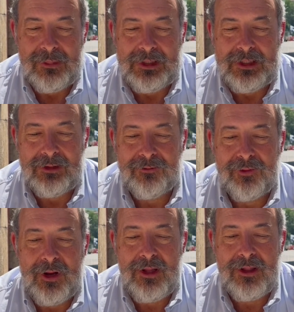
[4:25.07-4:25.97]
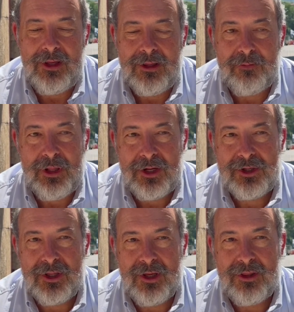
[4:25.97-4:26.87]
And frankly, the
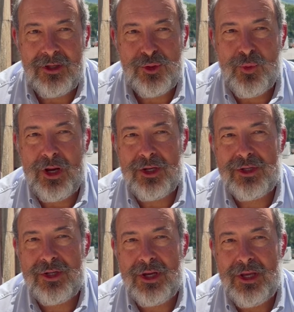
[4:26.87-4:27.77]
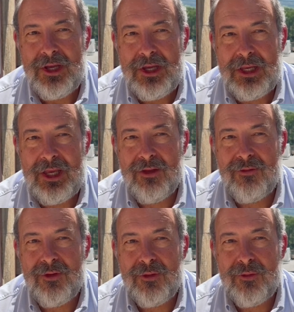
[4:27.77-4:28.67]
pleasure that these wines
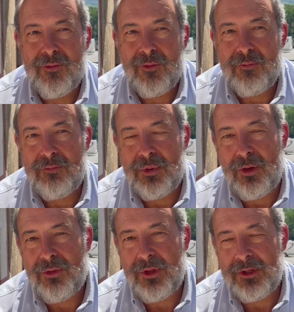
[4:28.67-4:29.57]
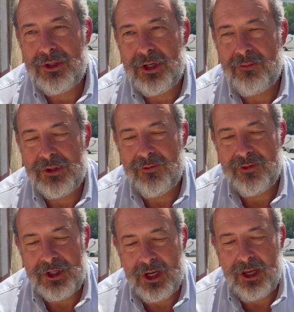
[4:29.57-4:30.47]
give you, both in terms of
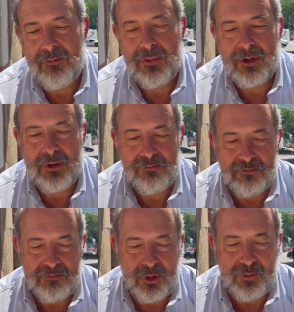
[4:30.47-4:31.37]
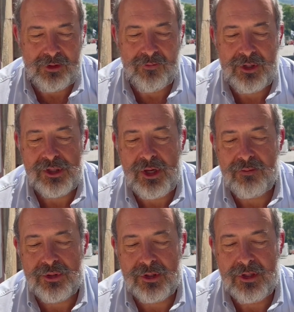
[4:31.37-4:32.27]
time, moment of
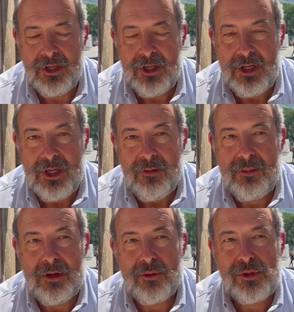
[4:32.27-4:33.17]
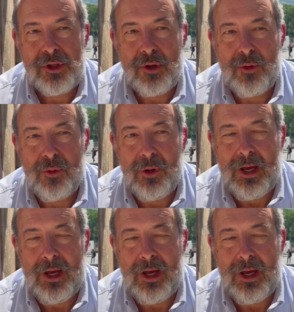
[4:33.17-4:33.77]
consumption, but also